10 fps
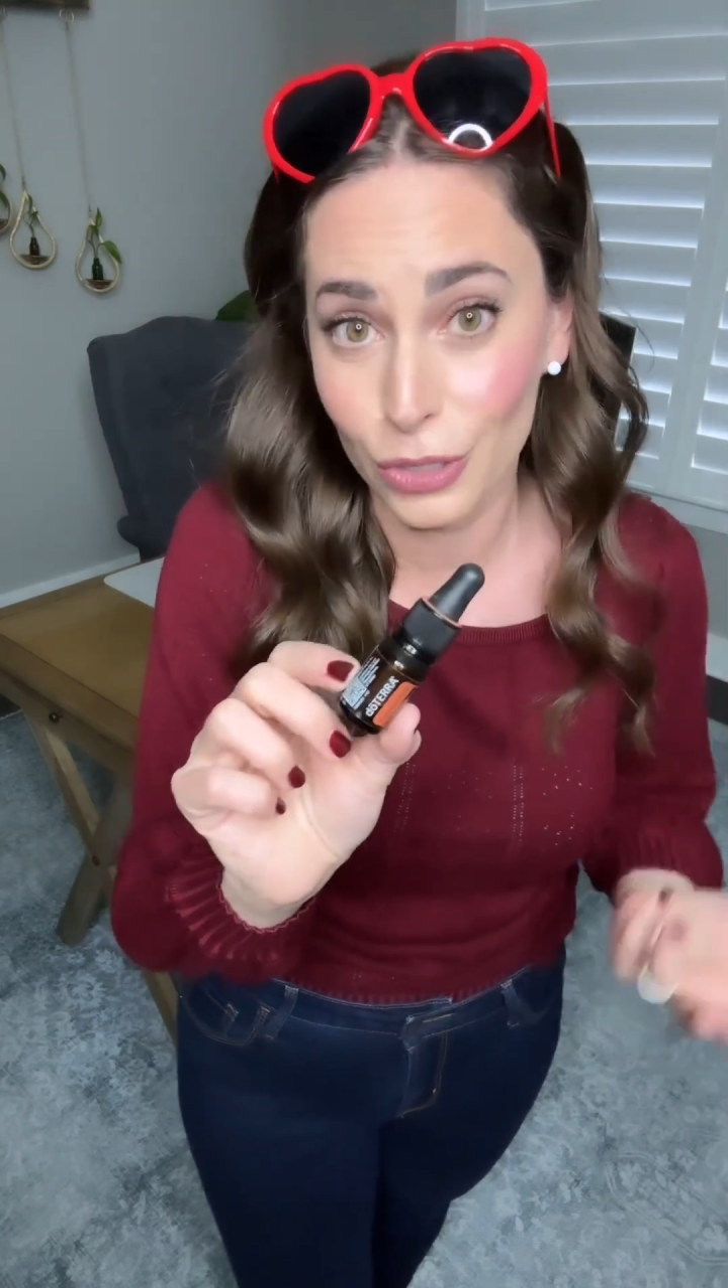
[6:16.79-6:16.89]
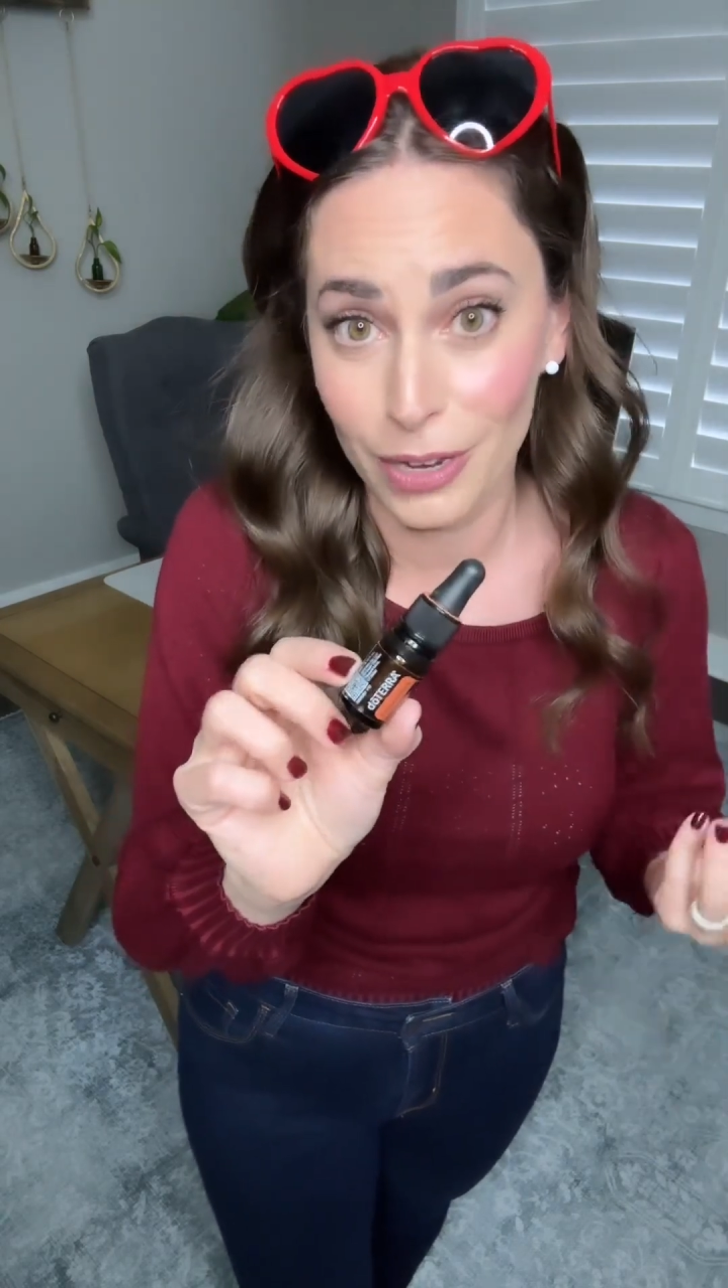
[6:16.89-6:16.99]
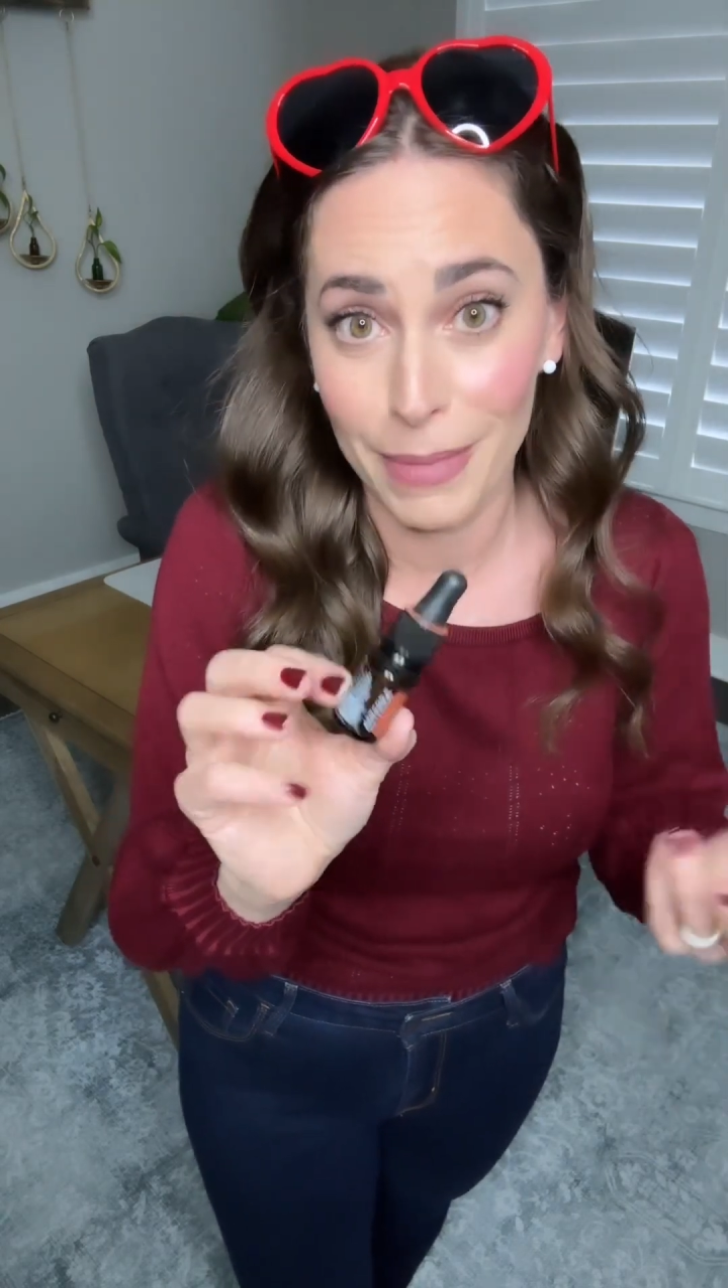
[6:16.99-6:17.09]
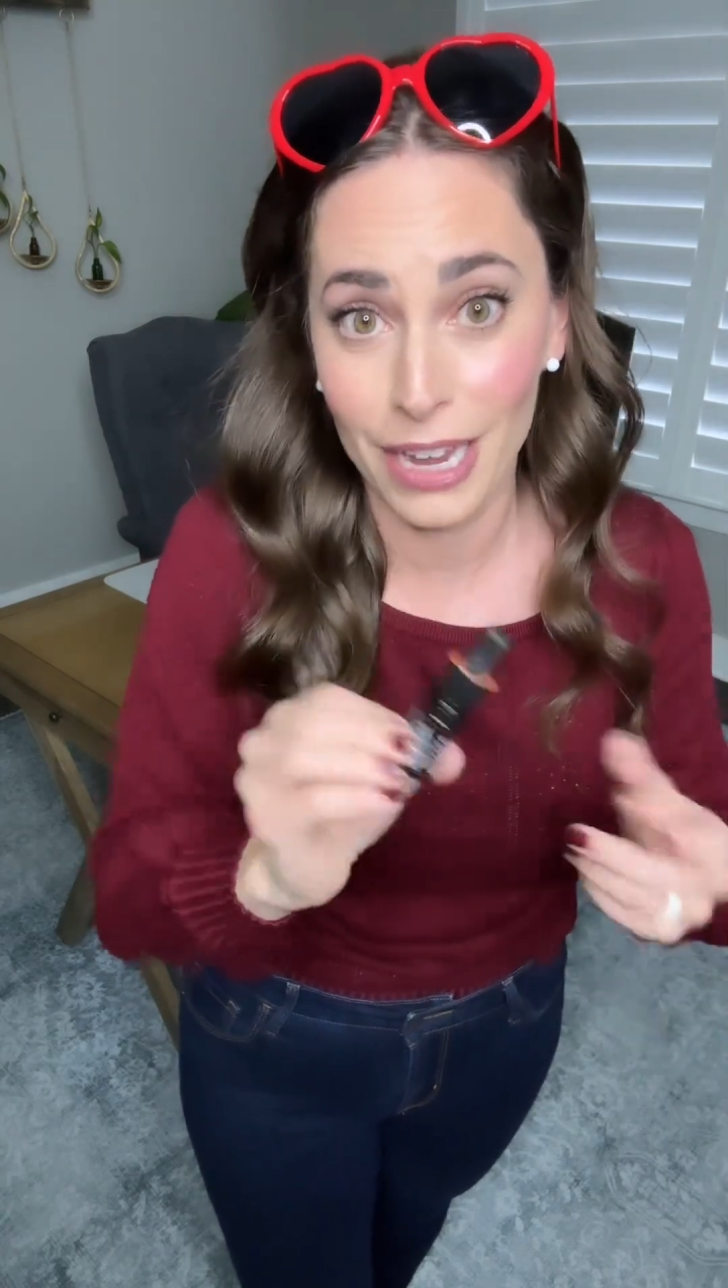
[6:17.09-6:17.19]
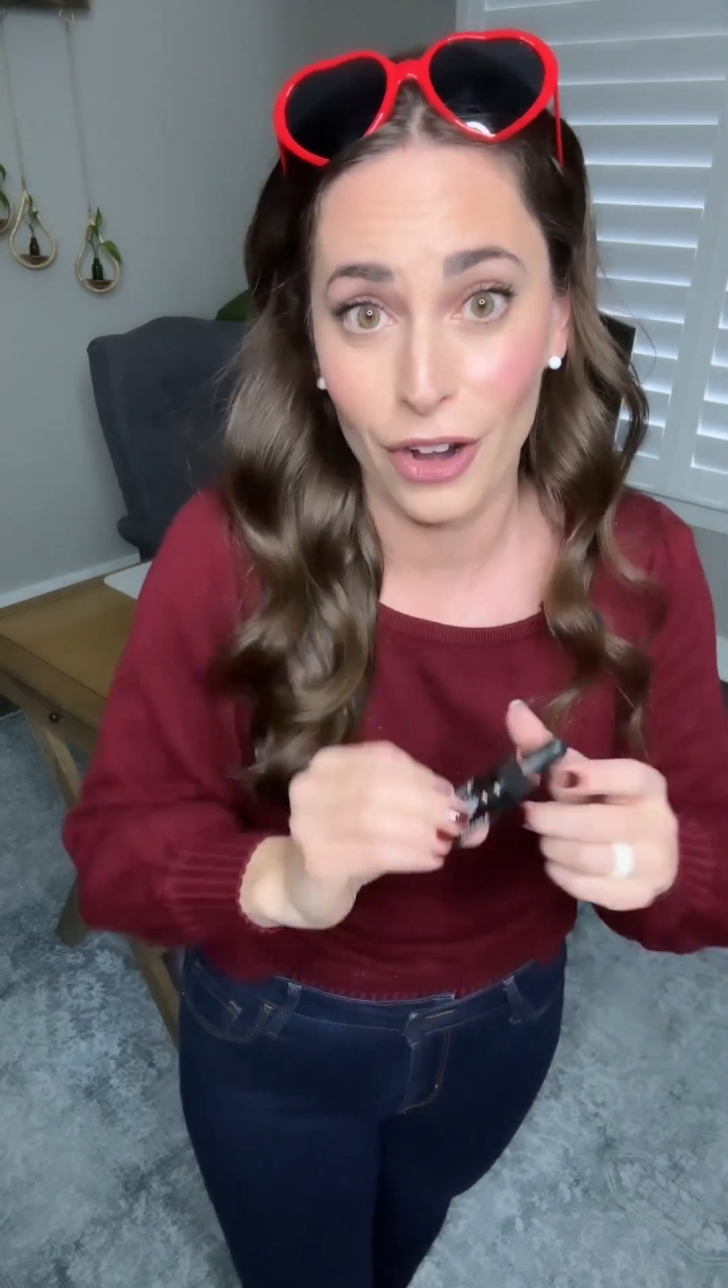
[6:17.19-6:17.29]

You can make it